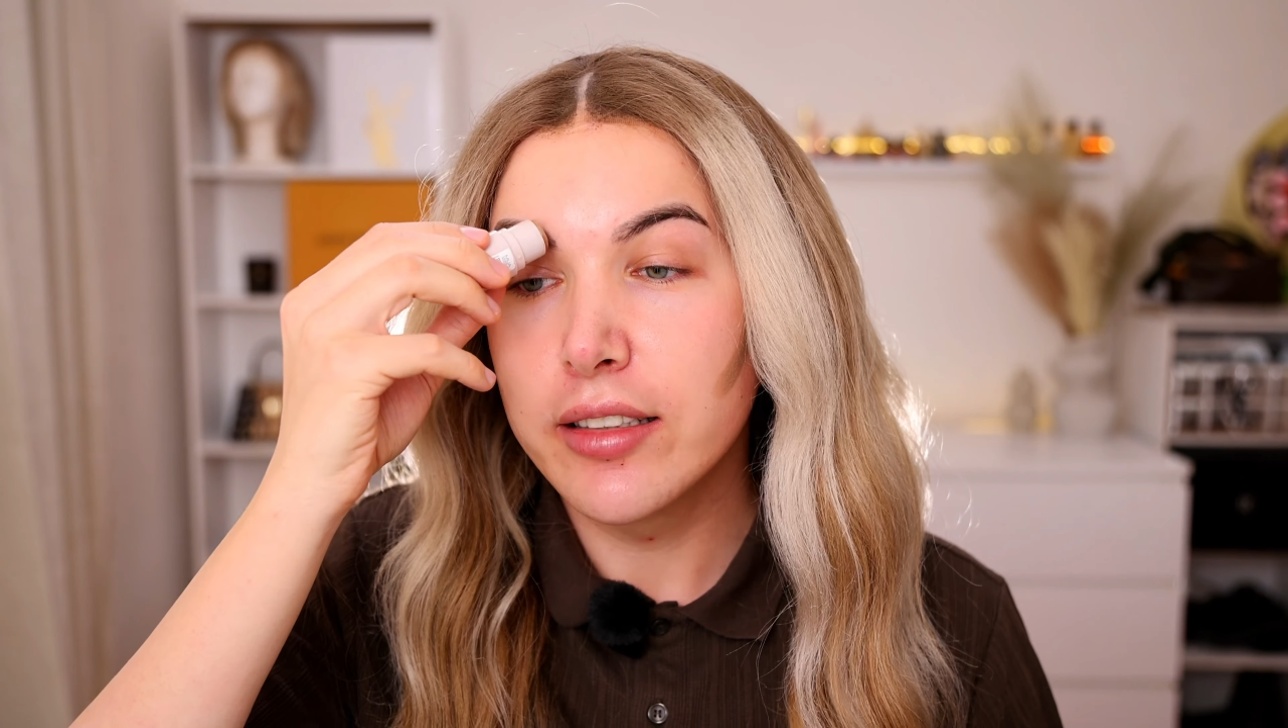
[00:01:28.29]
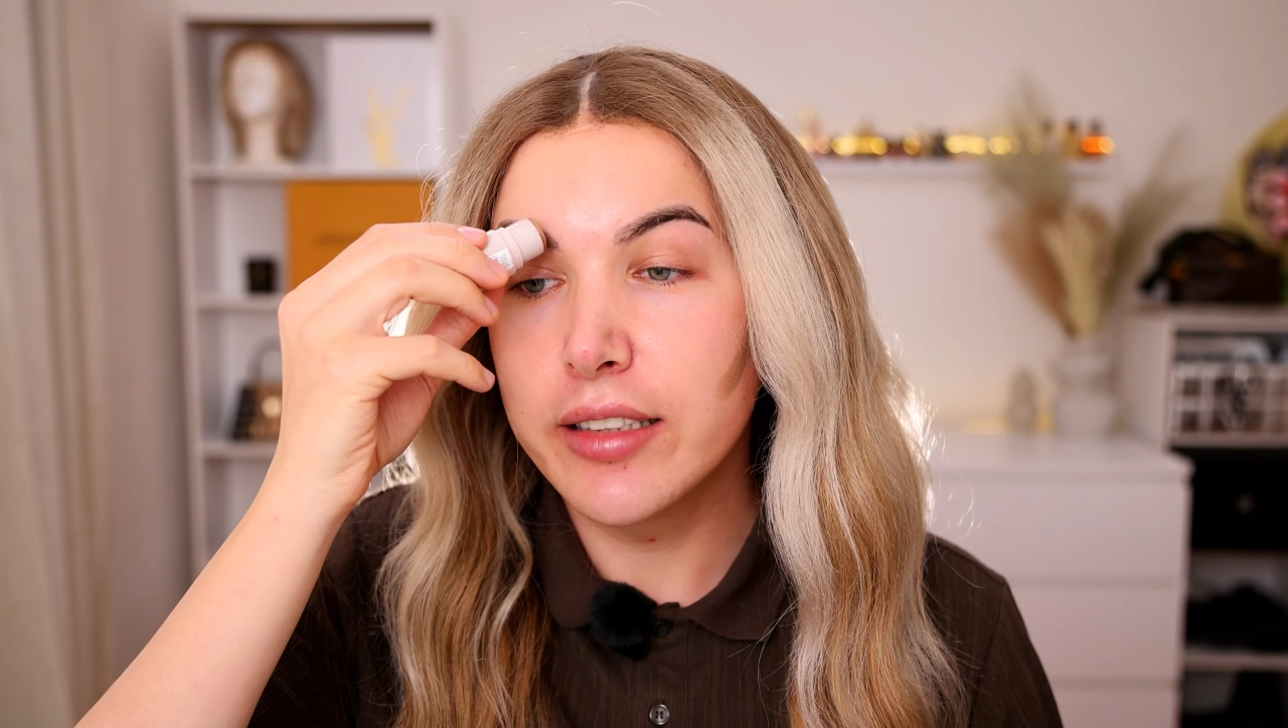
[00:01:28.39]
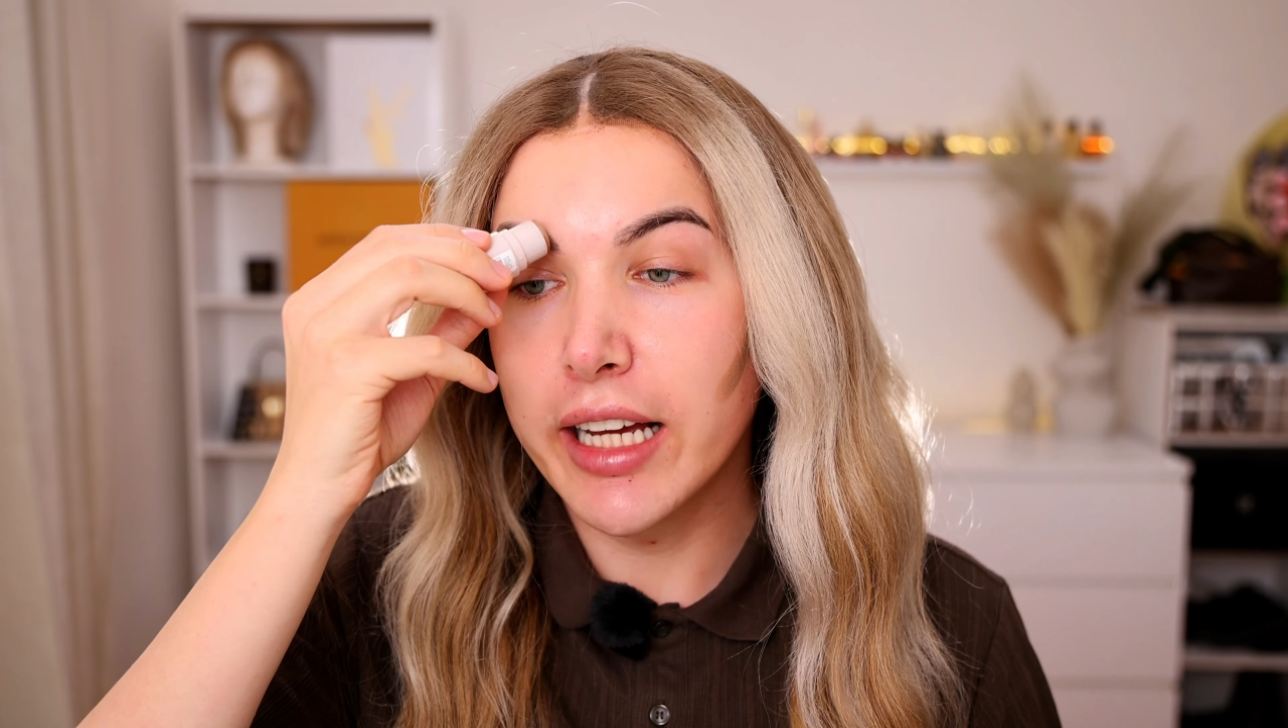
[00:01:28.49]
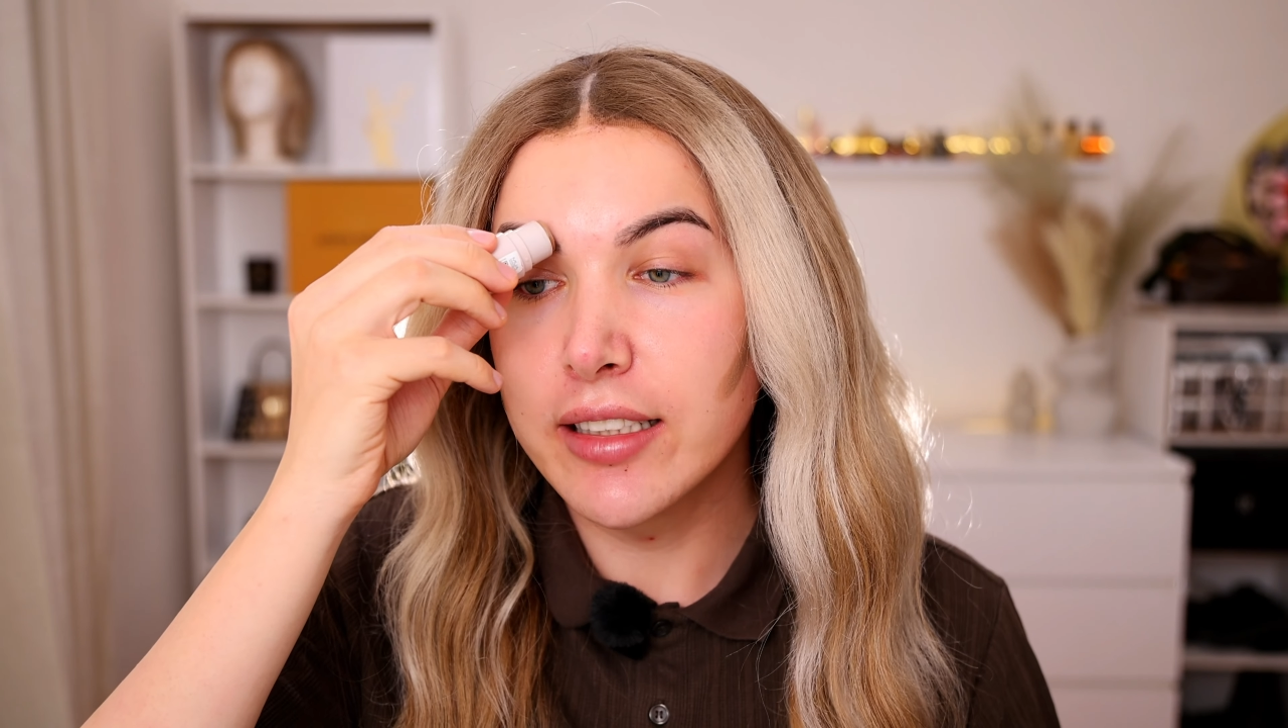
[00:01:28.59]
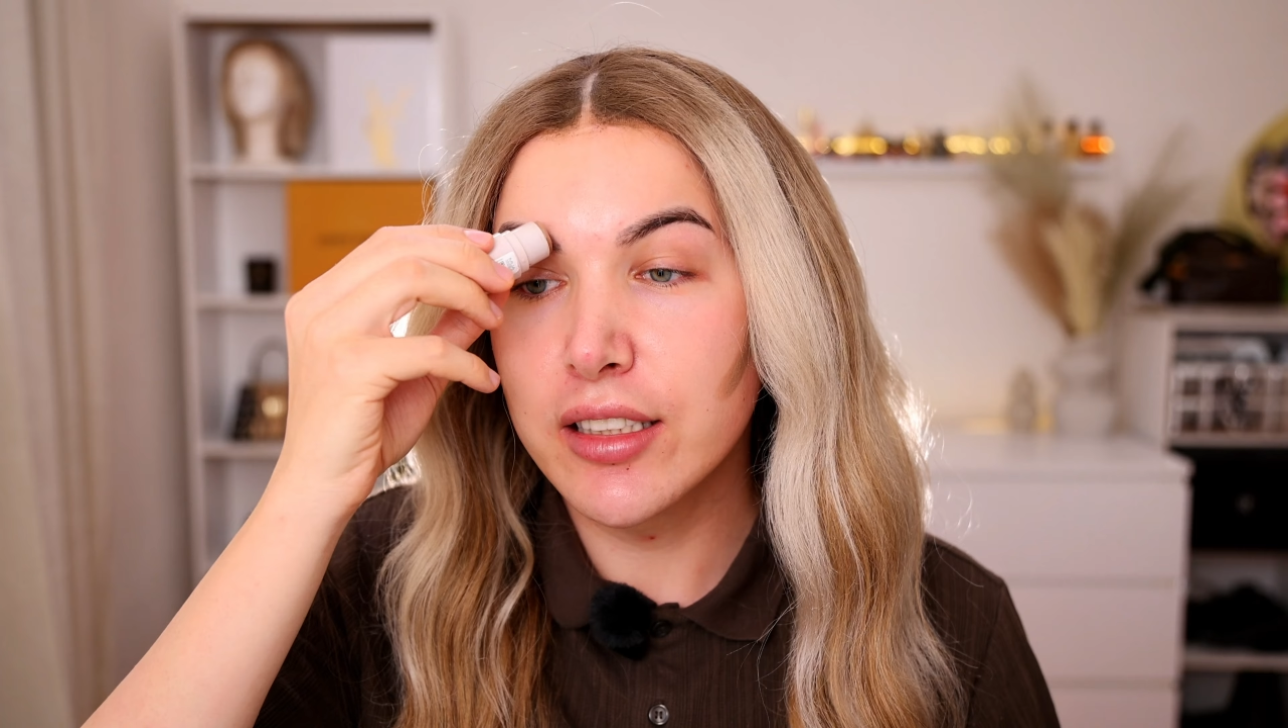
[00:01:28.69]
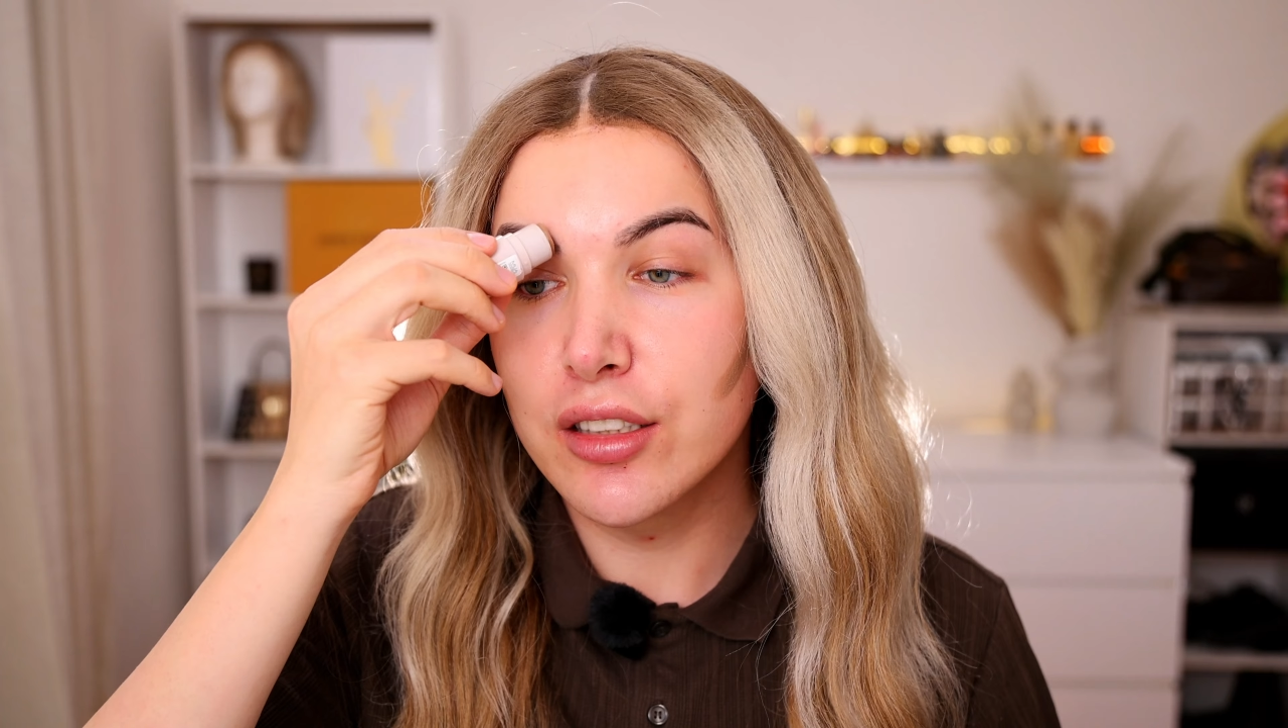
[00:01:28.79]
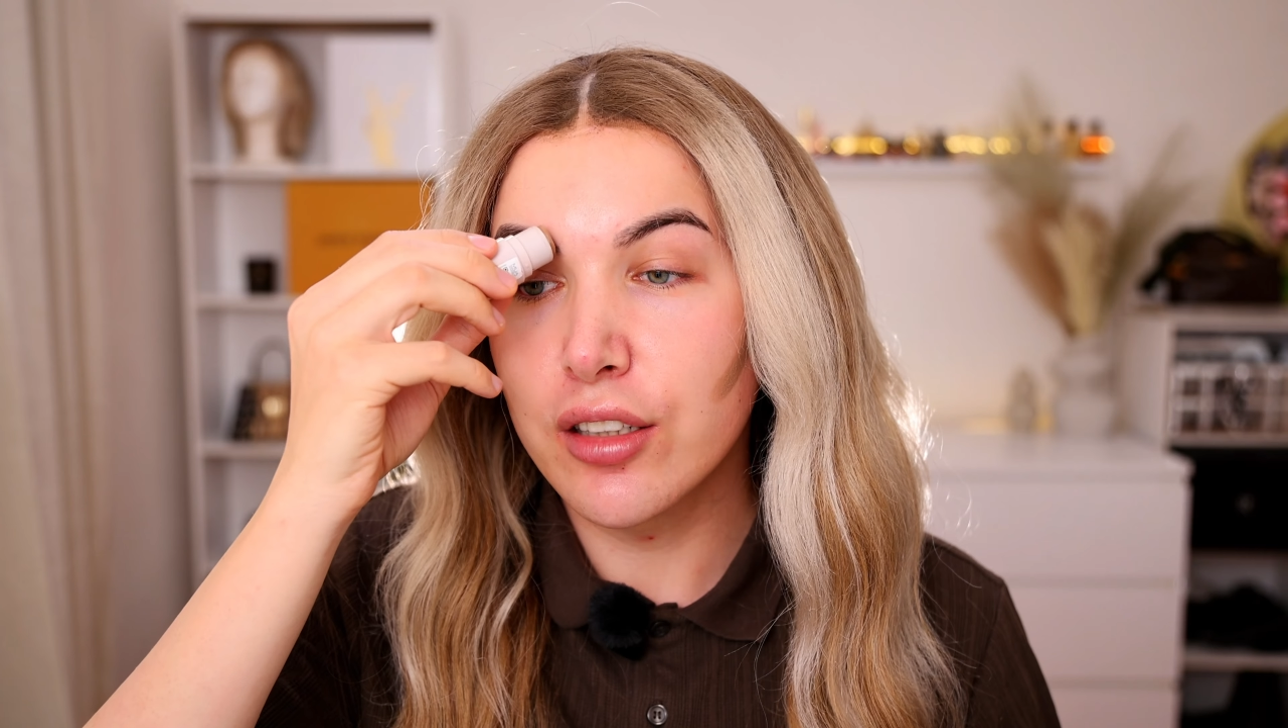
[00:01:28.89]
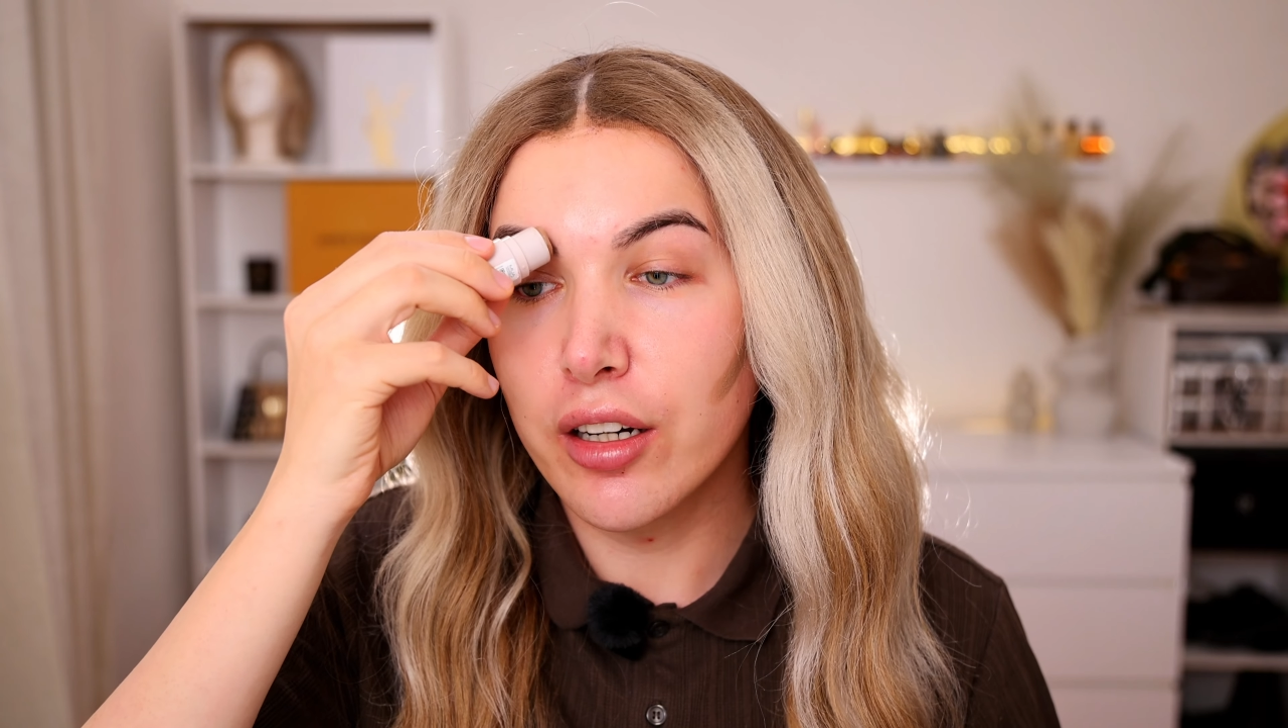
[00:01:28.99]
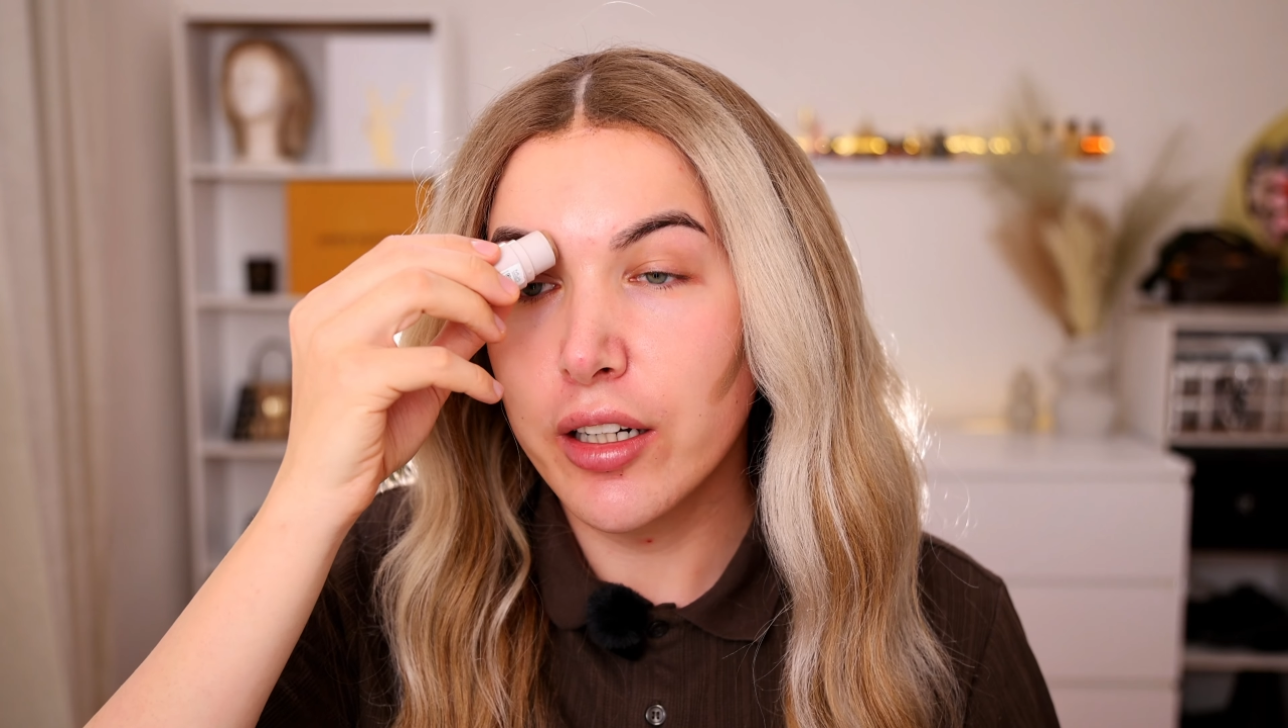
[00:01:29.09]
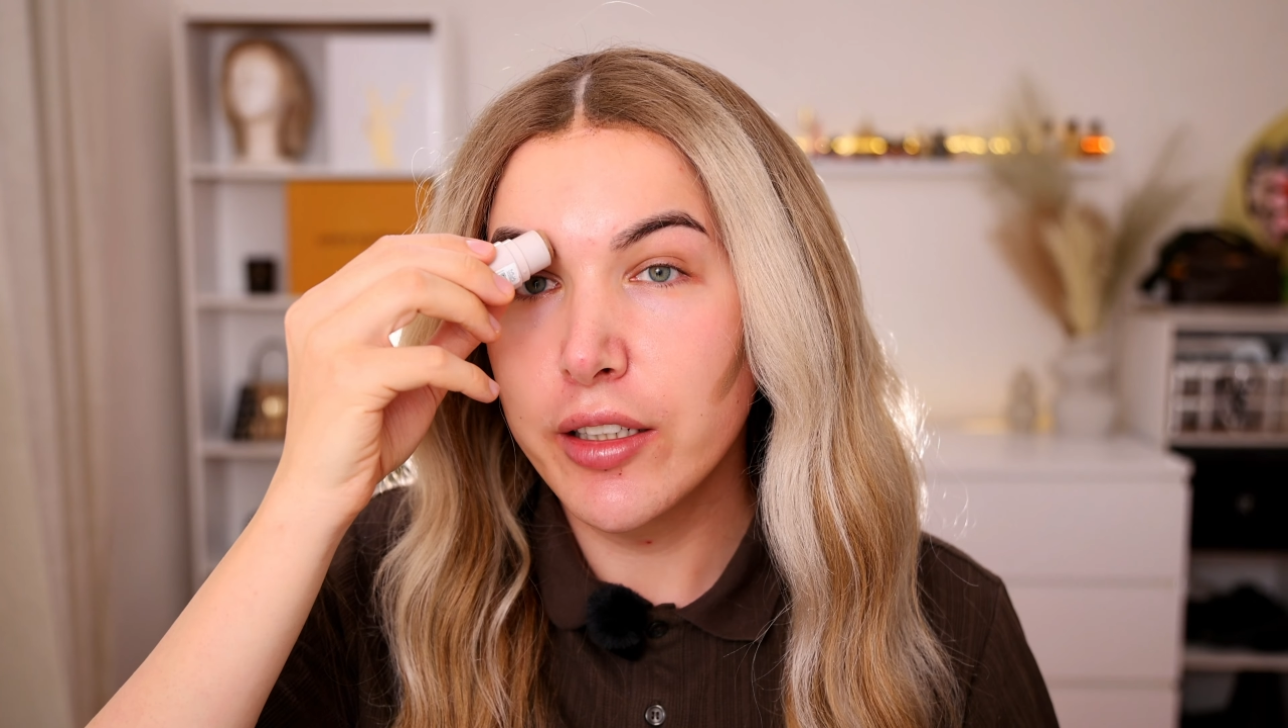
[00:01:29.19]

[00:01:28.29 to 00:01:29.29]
Then start